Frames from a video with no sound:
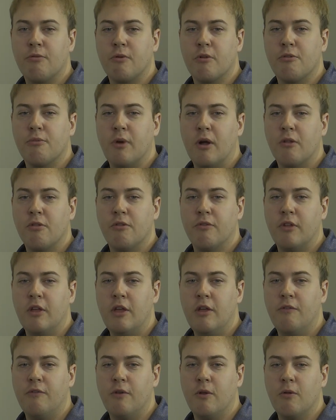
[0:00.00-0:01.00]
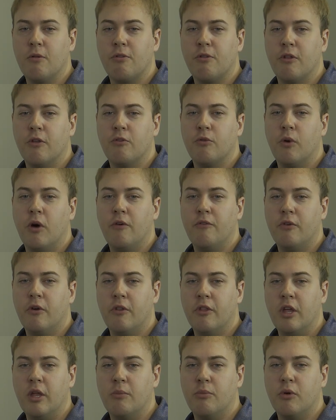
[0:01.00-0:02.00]
response of the eFuse, the 12
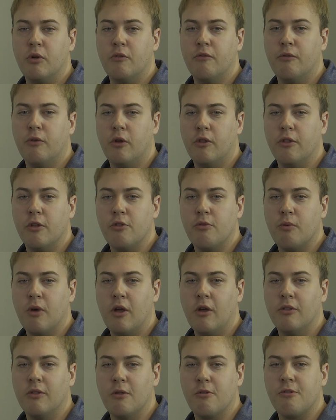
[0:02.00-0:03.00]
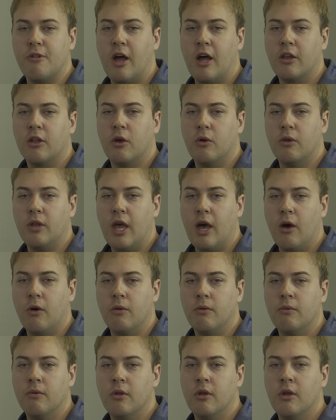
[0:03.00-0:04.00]
volt input voltage rail does not go down.